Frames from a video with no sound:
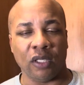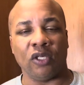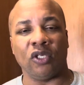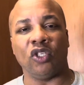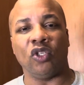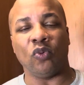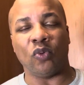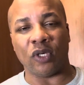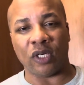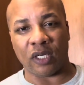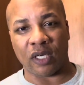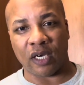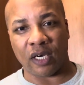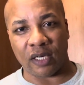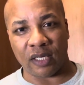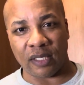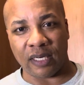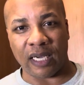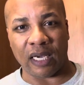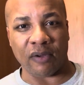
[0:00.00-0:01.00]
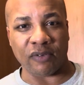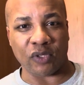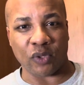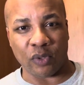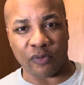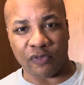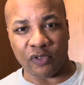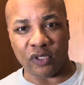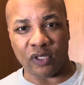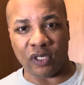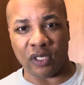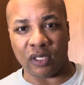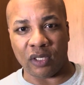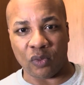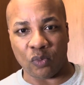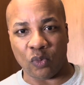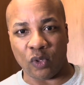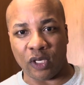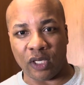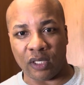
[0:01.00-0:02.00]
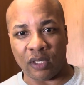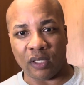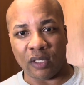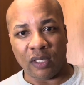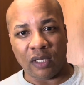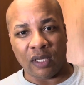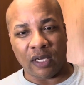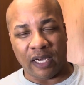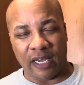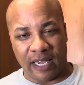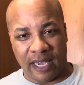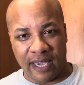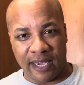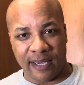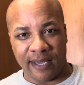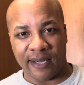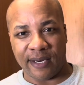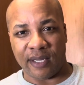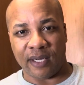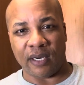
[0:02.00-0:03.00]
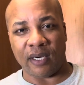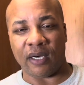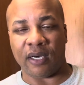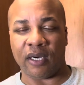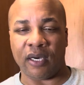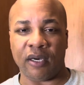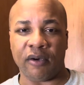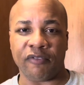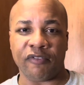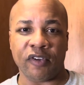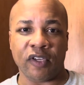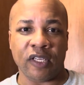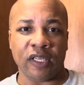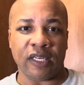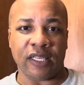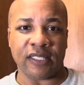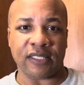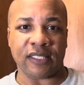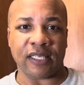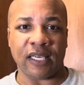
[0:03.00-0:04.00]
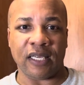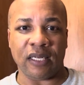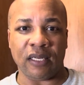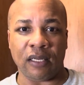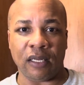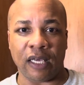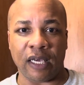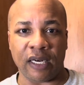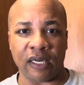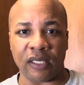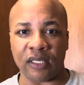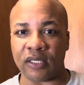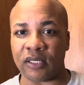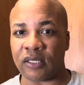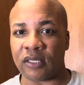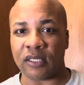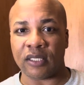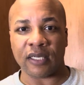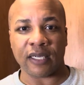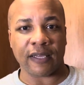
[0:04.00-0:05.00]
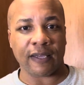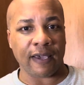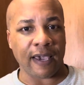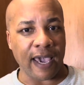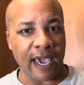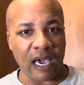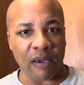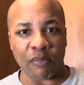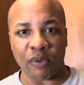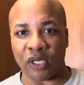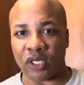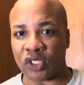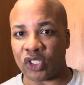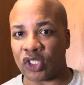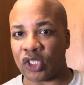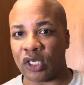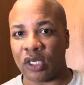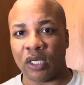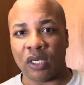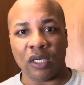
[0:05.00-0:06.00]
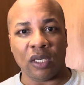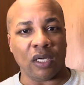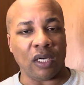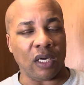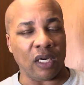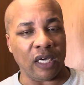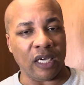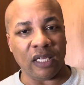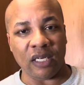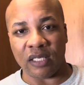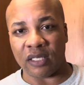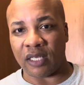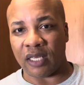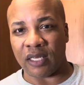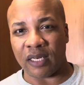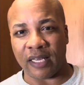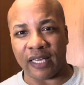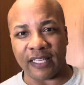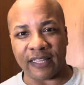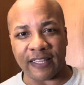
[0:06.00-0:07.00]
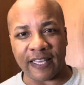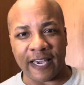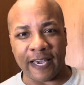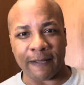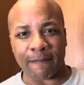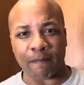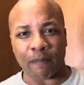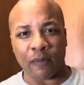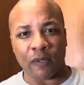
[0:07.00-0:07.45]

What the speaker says: You want to cut it down. So if you're dealing with a head of, let's say, lettuce, cabbage, anything like that,